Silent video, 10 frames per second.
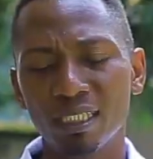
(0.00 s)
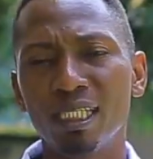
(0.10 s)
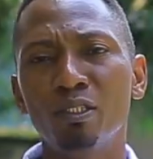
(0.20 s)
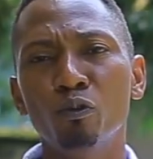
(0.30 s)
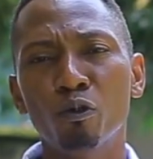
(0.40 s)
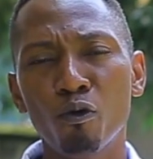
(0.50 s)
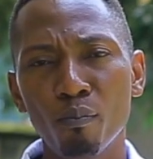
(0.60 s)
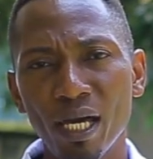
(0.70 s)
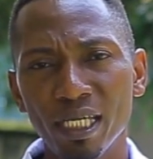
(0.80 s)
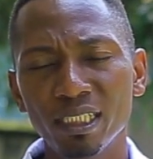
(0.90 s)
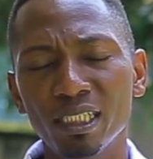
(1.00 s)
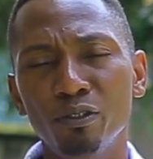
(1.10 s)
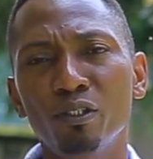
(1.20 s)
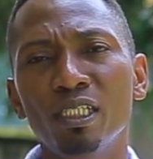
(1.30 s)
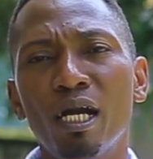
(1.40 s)
that we combine
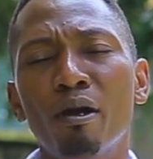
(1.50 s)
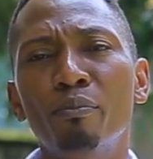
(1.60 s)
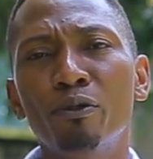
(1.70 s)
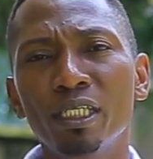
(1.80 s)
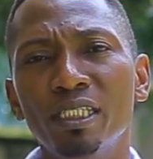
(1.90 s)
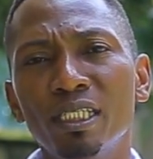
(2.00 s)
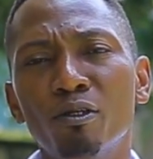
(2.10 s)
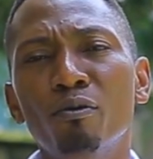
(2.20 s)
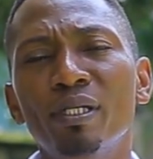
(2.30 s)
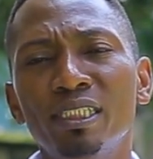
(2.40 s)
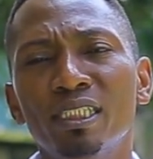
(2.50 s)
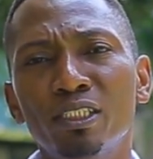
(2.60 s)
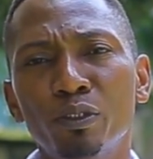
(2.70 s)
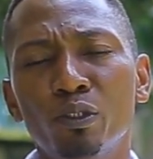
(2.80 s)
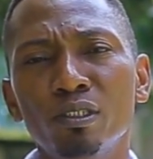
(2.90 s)
during our breeding or mating
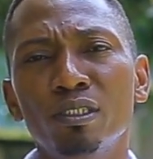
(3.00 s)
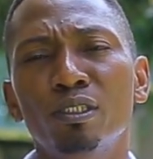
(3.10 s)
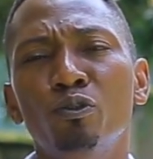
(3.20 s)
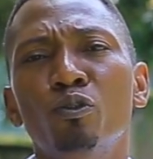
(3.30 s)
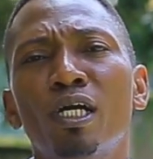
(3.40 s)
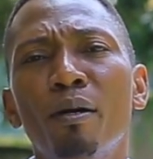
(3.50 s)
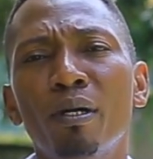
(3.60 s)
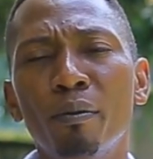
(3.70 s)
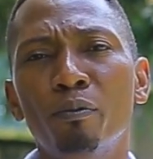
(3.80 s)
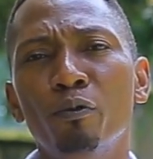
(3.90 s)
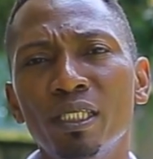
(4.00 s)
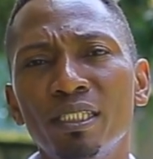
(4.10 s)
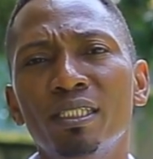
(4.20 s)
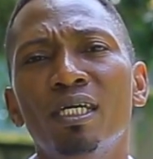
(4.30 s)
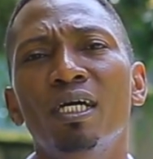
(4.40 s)
season to come up with
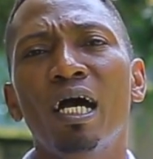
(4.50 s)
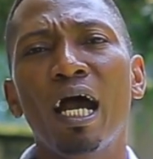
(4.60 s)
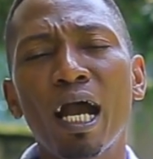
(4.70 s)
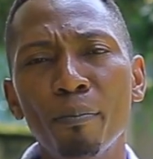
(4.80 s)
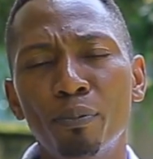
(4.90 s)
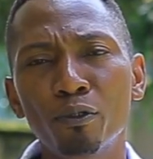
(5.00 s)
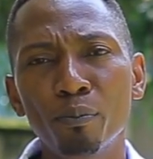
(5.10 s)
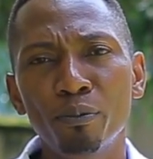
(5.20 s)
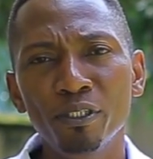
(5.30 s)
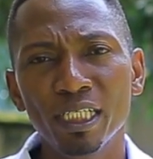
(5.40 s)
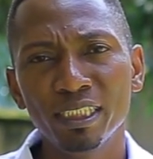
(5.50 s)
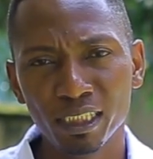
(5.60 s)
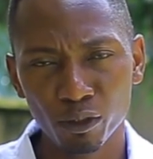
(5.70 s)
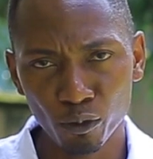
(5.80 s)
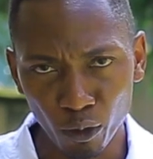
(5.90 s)
appropriate
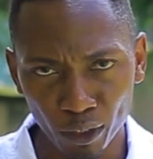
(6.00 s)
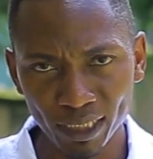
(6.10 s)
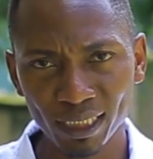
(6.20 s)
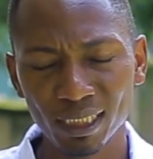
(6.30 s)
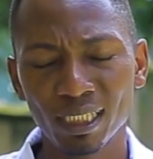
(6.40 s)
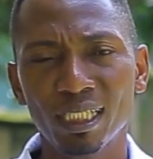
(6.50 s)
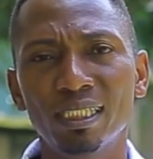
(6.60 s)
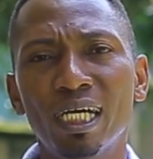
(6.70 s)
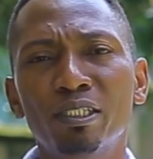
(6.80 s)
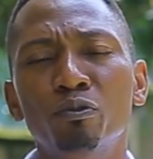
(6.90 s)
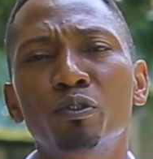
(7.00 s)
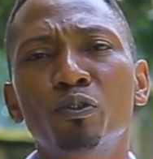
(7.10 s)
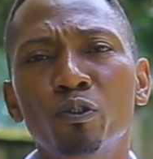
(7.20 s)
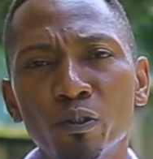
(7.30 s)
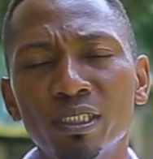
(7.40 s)
goats that will
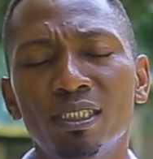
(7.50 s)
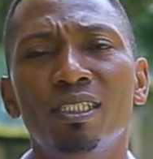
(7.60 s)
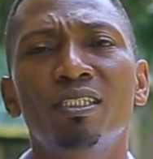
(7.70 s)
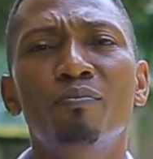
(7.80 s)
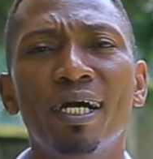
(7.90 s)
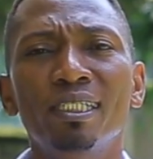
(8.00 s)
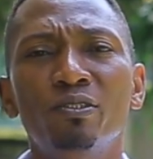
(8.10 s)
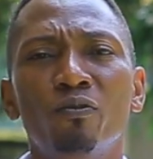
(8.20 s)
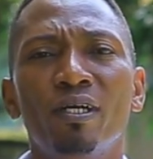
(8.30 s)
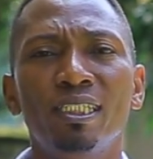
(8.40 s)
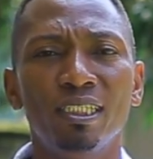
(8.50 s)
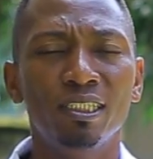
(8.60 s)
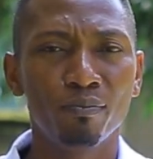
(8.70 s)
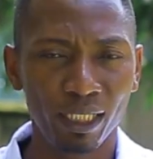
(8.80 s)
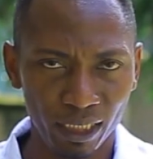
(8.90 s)
suit the demands of our
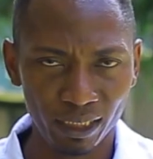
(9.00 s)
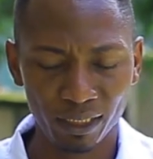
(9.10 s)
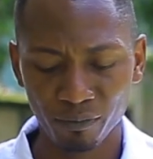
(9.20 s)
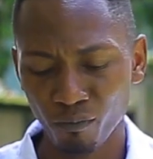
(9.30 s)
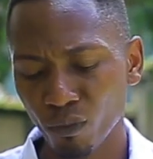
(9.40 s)
target markets.